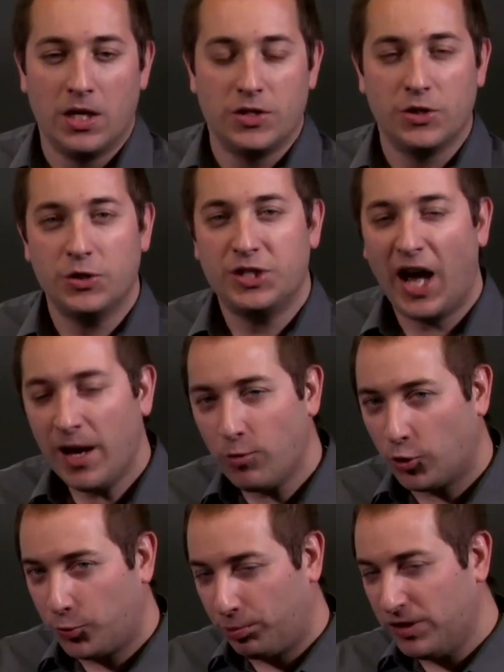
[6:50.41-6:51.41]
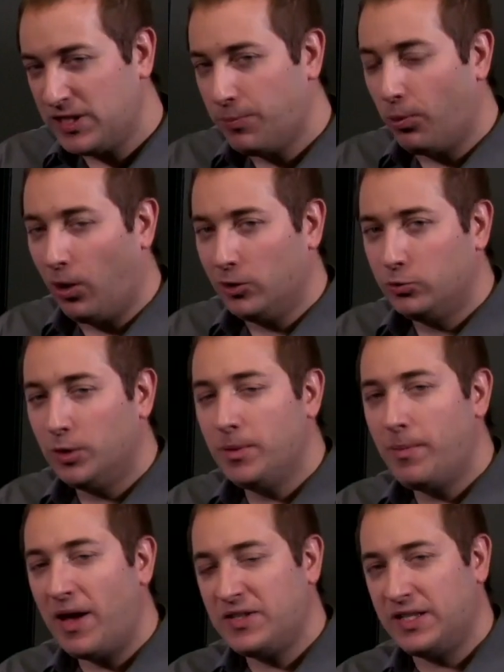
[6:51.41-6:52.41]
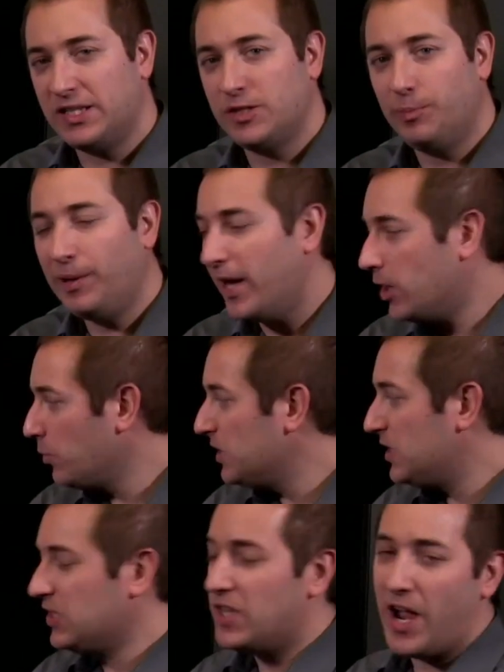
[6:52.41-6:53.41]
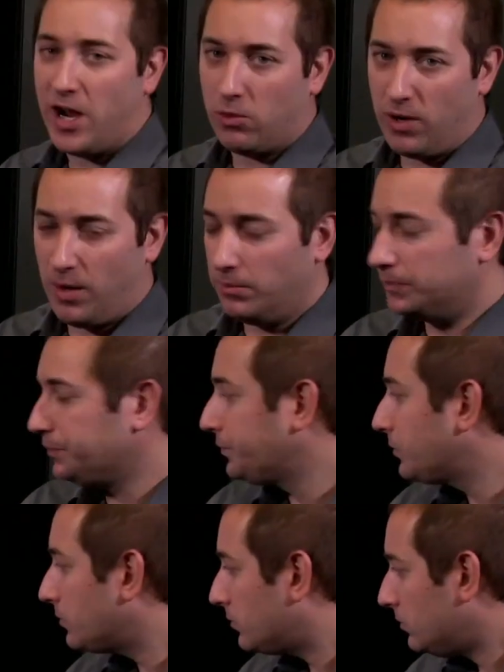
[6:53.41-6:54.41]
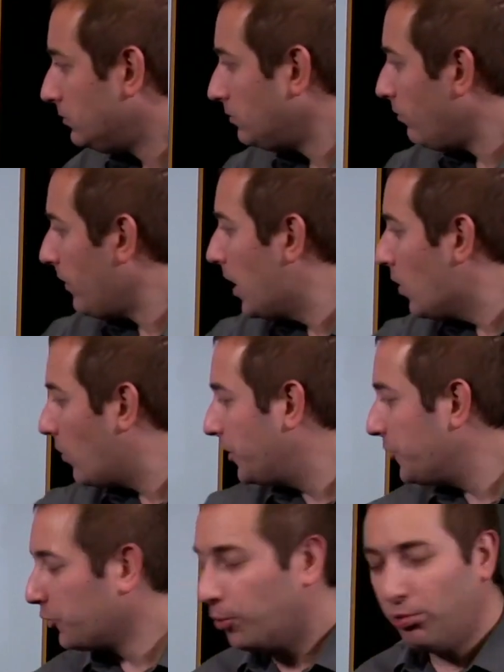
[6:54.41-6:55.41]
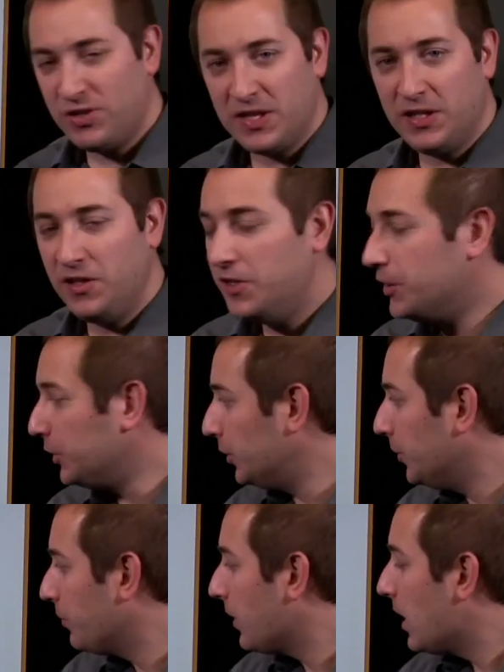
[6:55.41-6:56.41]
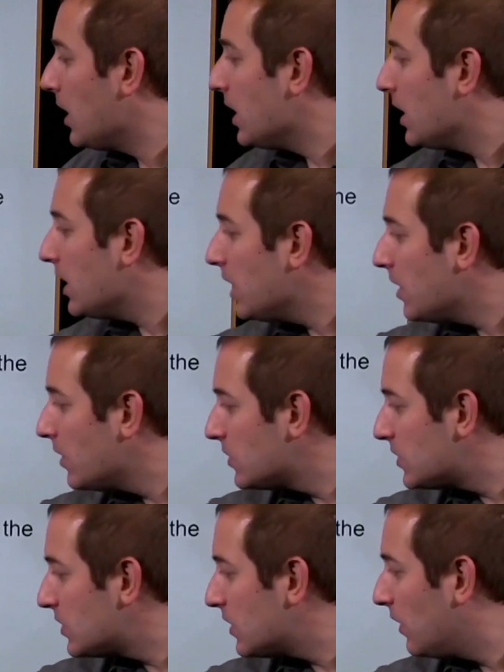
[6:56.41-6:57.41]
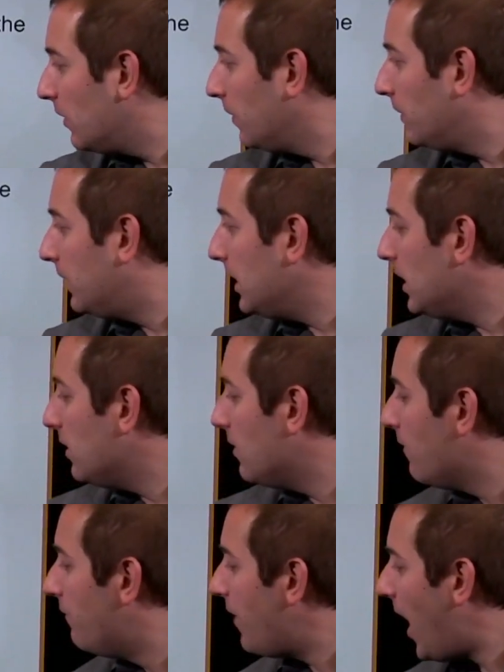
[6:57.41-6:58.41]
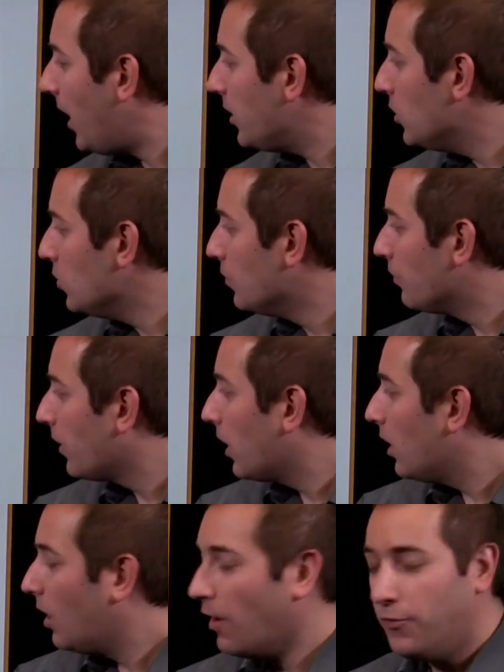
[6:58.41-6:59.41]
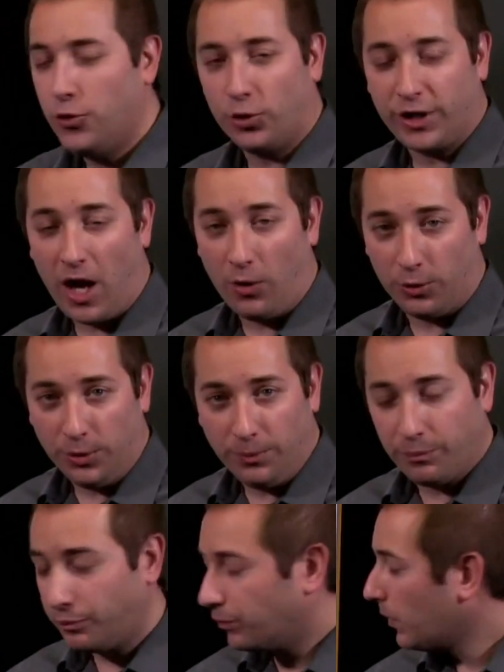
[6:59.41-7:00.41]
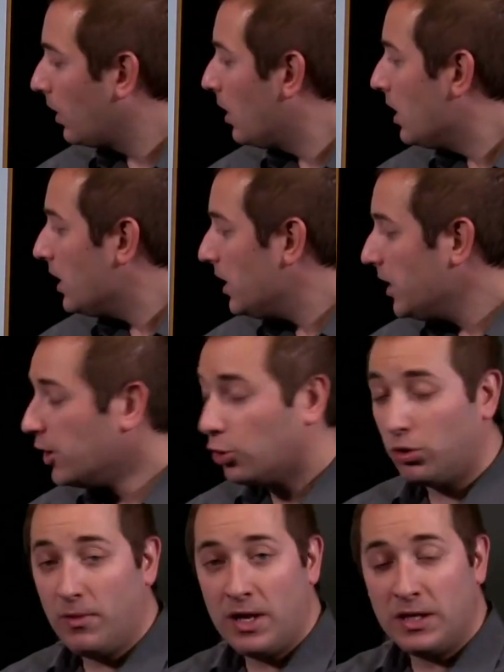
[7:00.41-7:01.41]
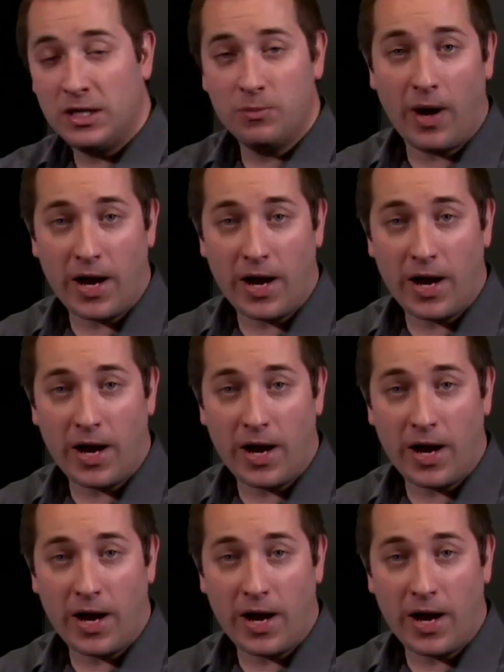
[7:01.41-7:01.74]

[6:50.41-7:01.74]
So the timer's principle will be best explained with this diagram. What is represented here is the value of your counter incremented